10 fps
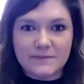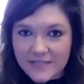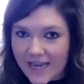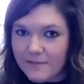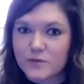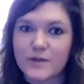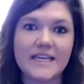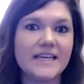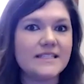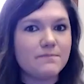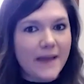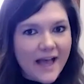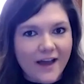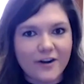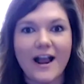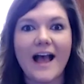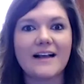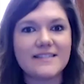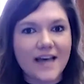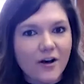times when he gets mad or
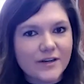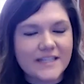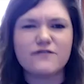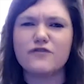acts out and he's